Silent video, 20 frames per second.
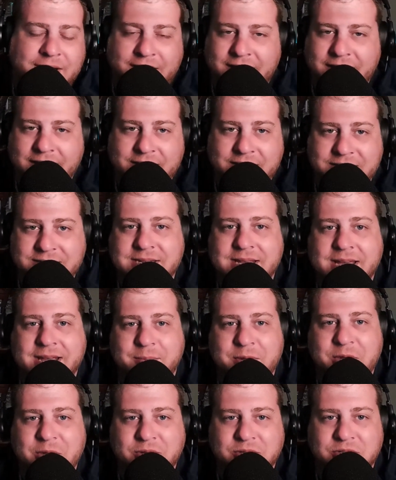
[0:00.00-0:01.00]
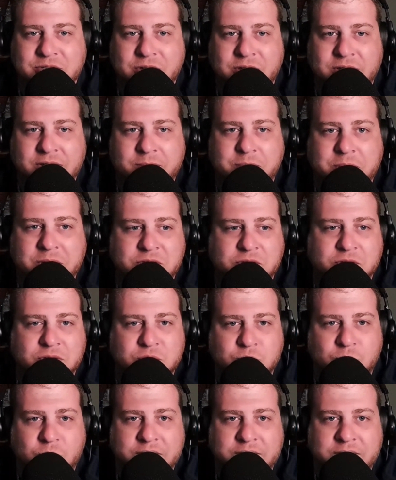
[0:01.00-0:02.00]
the Seattle Mariners starting pitchers,
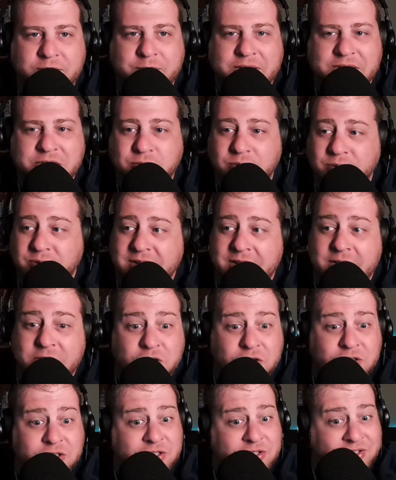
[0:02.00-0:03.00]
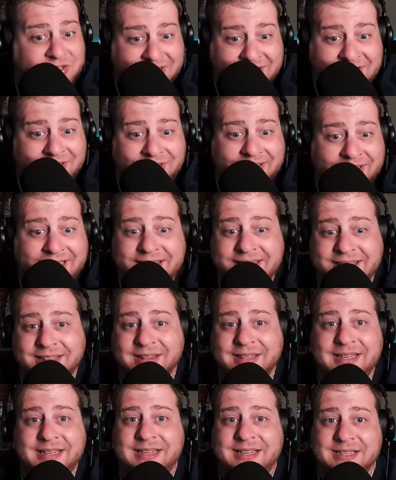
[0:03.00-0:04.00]
one of the best rotations still in the
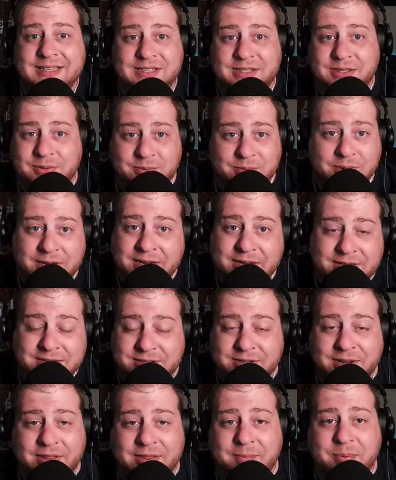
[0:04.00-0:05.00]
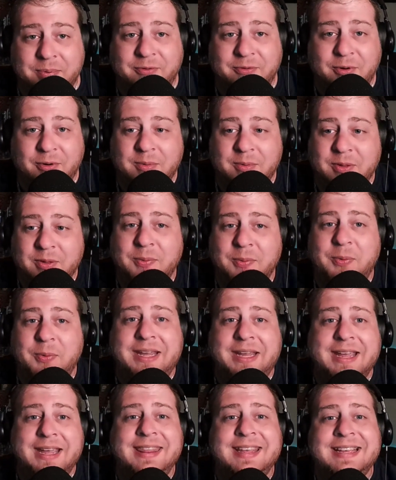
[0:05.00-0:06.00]
league, as you saw them perform over the
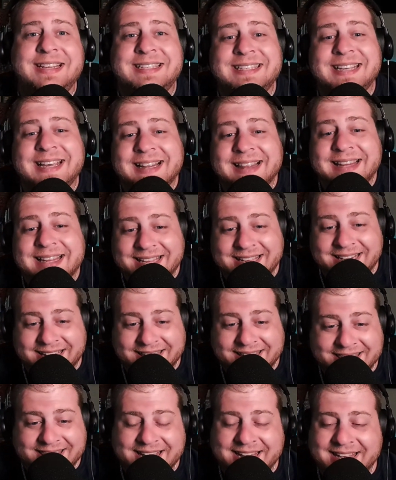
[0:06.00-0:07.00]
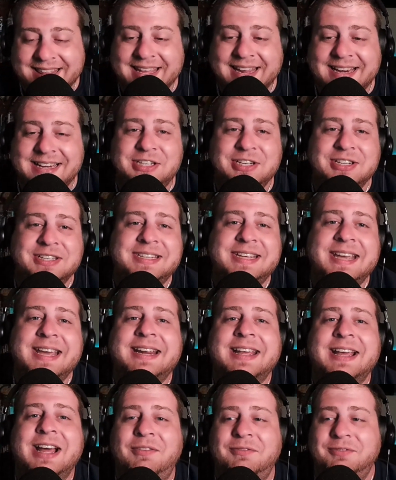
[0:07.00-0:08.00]
weekend, they settle in. They just
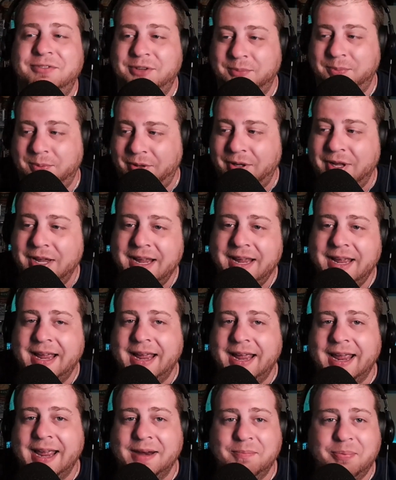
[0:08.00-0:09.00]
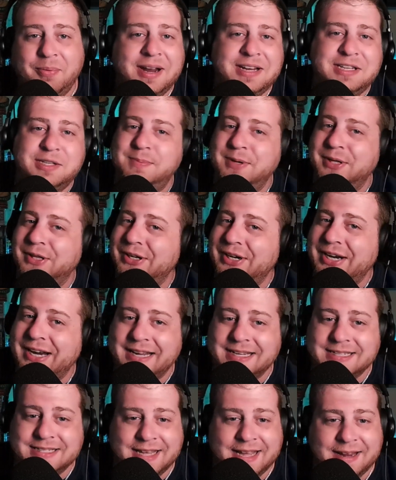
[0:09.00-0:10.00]
get comfortable. And Bryce Miller
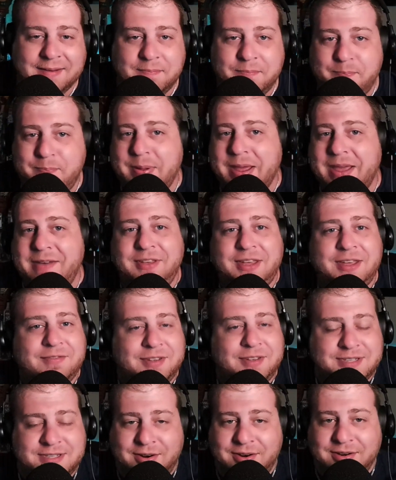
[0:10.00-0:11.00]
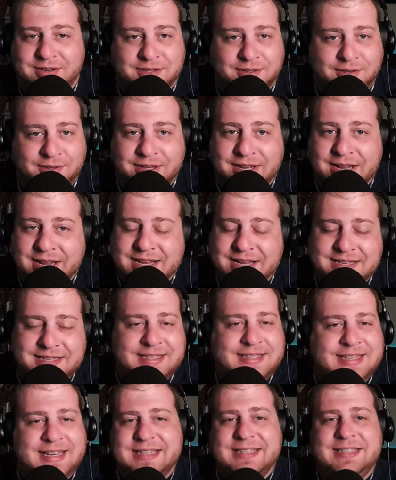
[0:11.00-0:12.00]
has that bevy of his arsenal,
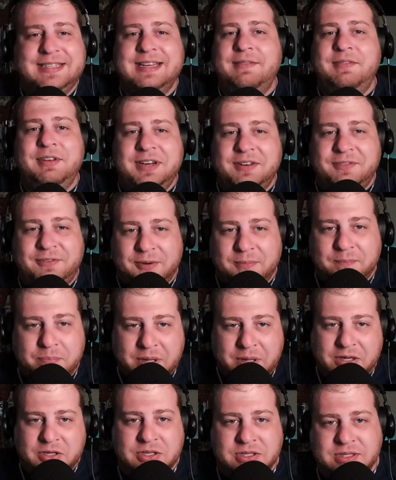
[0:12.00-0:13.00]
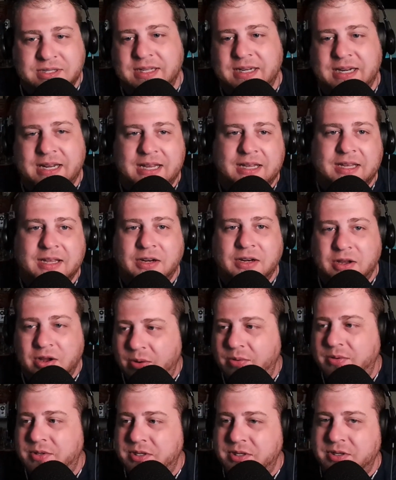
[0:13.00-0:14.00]
6-7 different pitches that he can
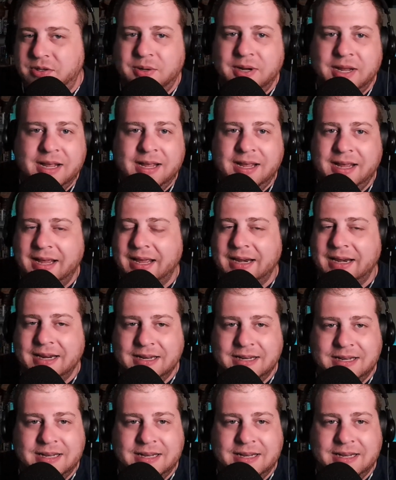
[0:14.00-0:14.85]
go to. And